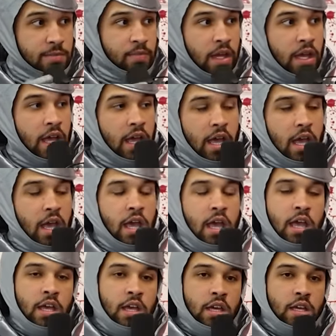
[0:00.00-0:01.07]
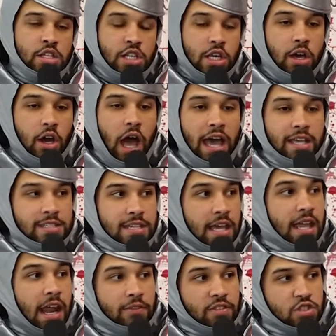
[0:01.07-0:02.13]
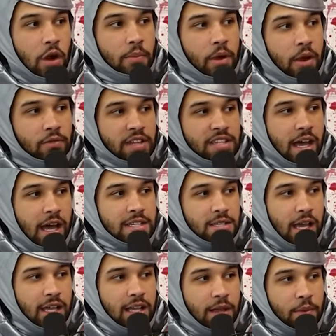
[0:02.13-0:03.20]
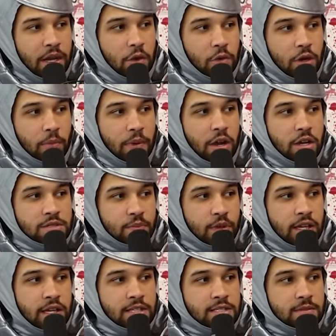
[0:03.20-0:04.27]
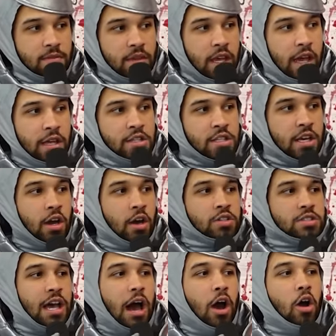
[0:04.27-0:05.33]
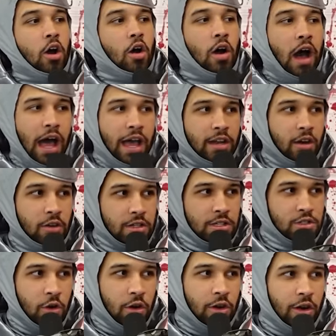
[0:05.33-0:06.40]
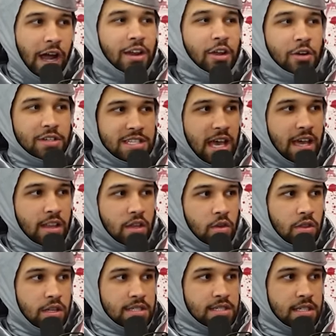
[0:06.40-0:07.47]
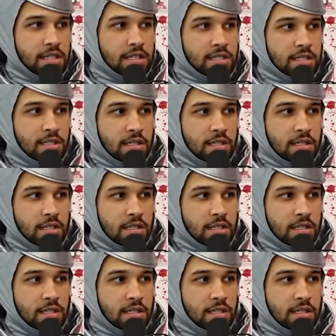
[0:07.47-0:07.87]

Mm-hmm. She go. I say, can I have a strawberry venti acai lemonade with no berries, please? And she goes, oh, I know this order. I know exactly who this is.